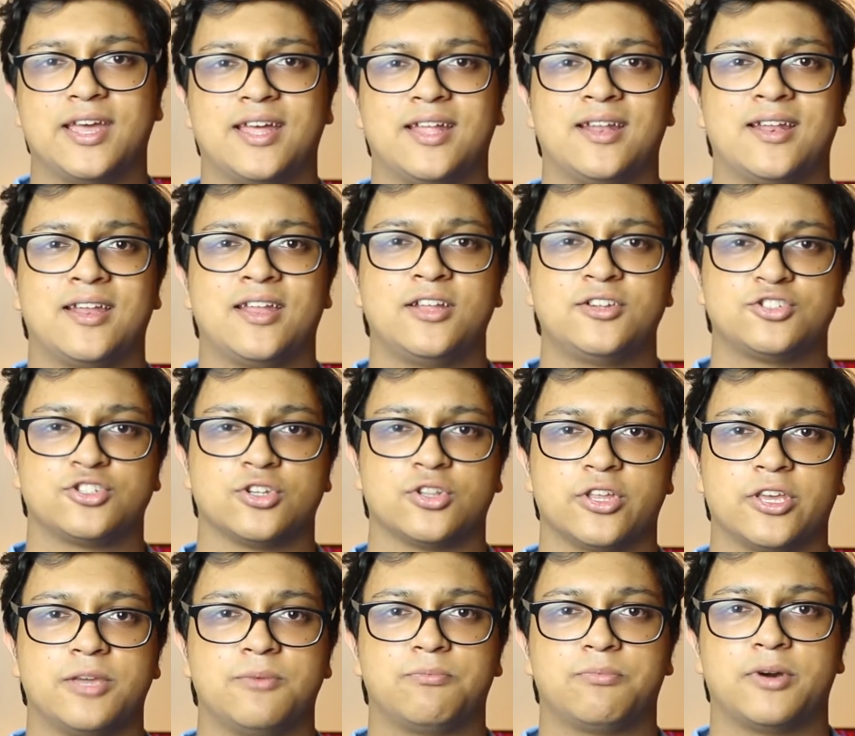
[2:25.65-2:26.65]

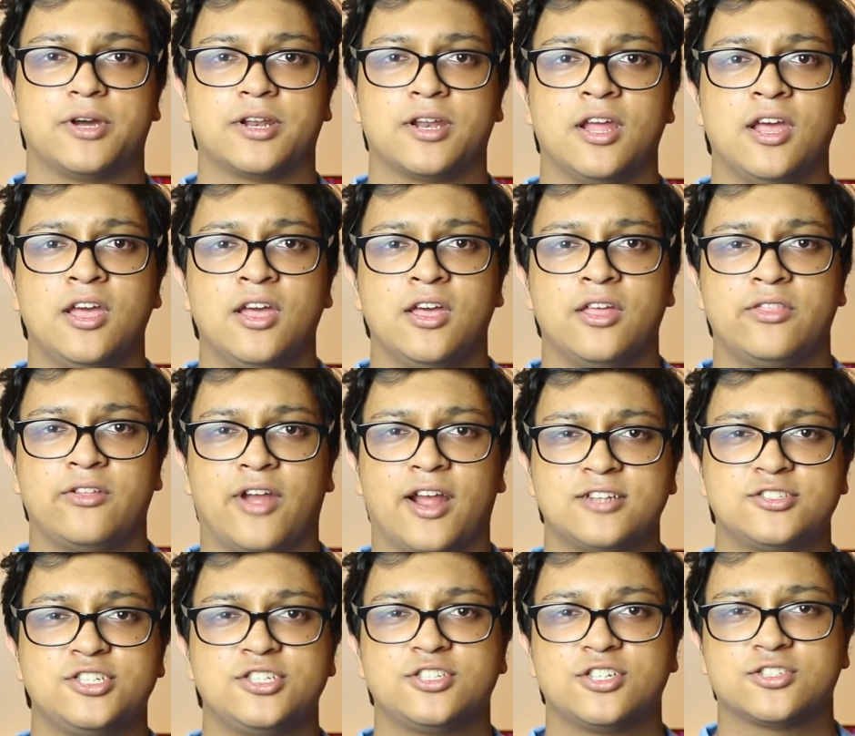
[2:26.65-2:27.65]
initially, but they're
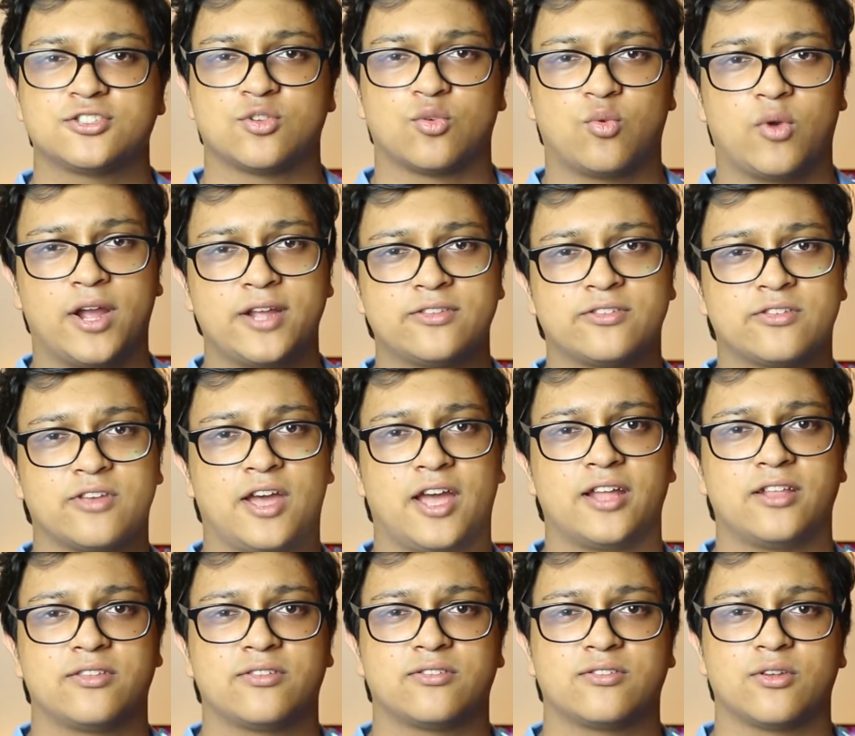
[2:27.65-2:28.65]
actually just the right
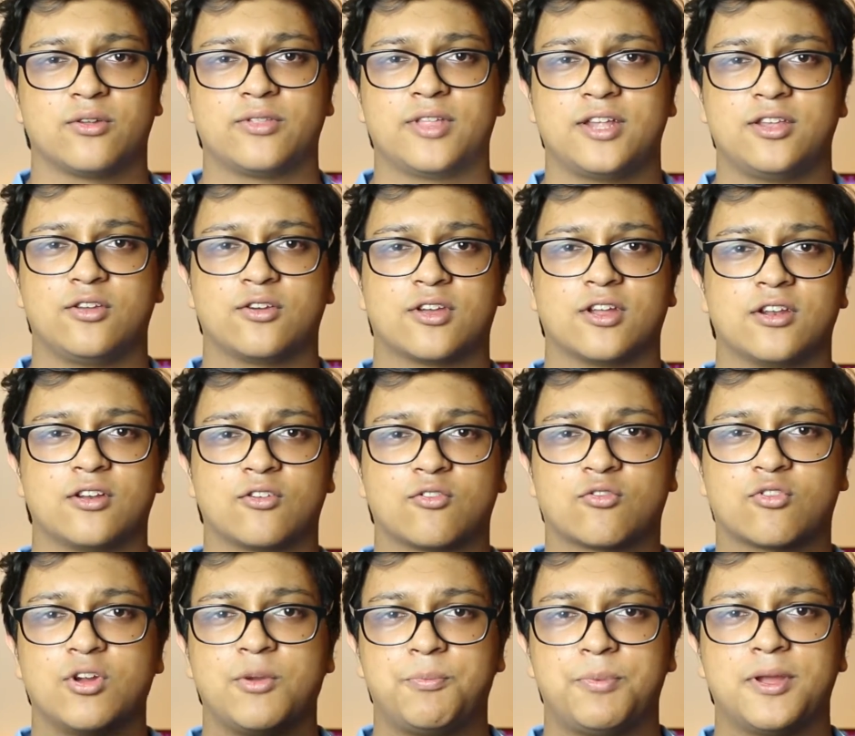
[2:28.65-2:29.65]
size so that you can
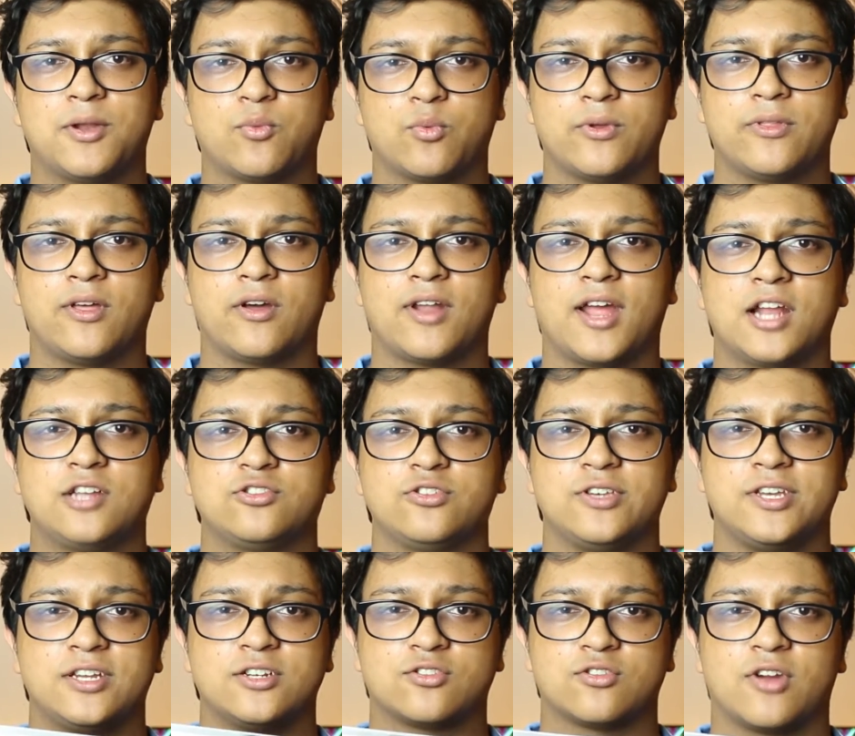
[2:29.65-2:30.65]
grip it without
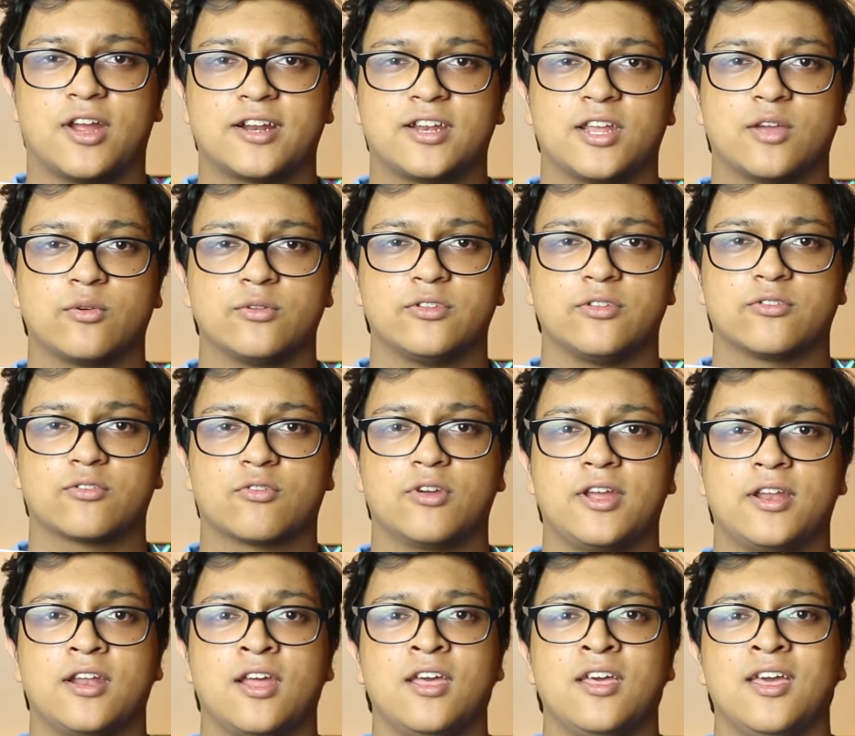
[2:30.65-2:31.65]
actually interacting with the
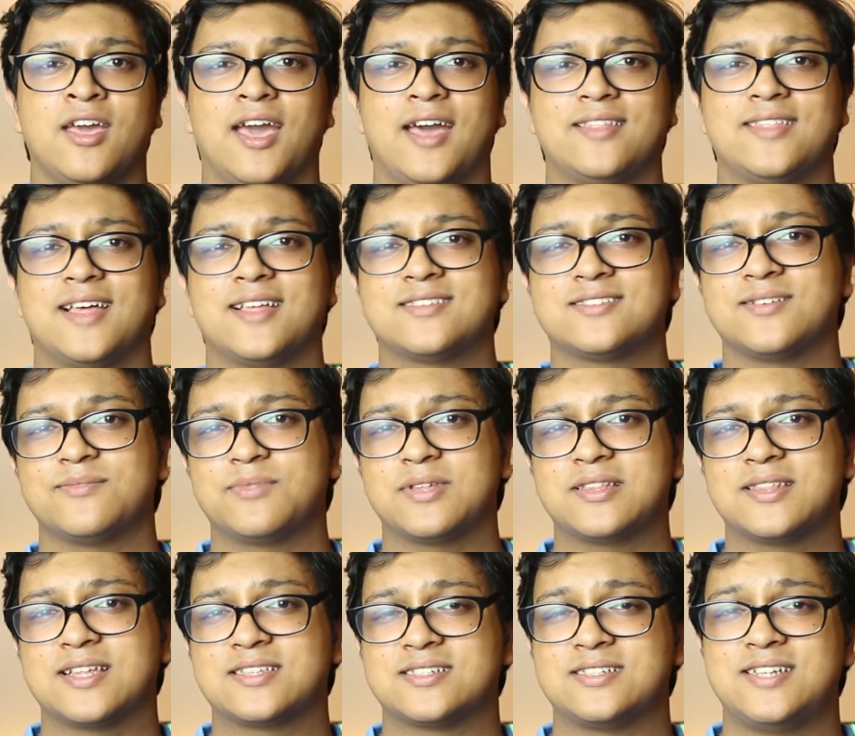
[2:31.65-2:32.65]
screen, and that's
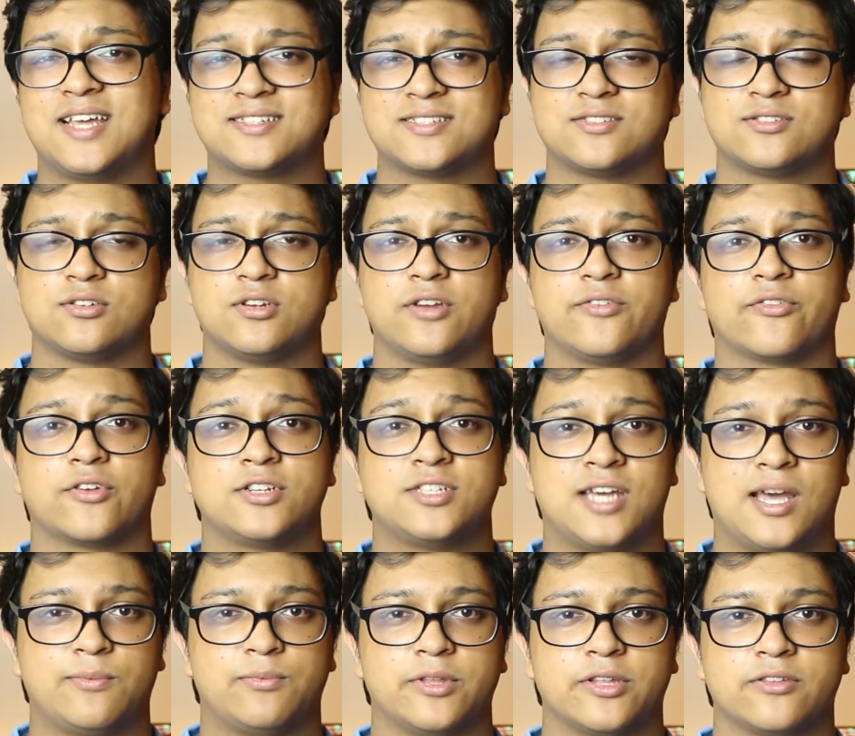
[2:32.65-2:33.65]
something that's necessary for
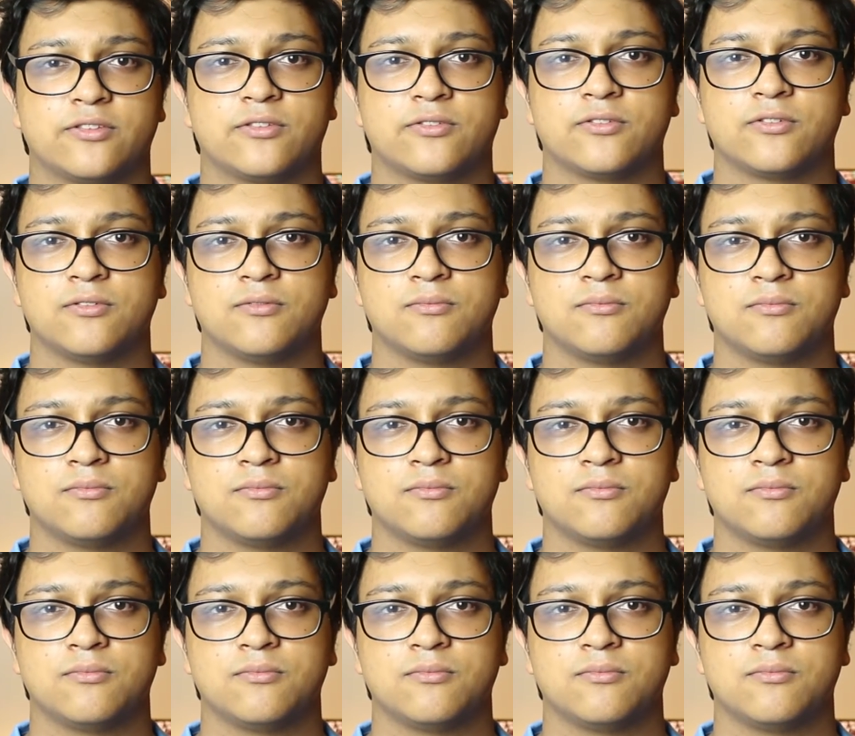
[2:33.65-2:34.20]
tablets.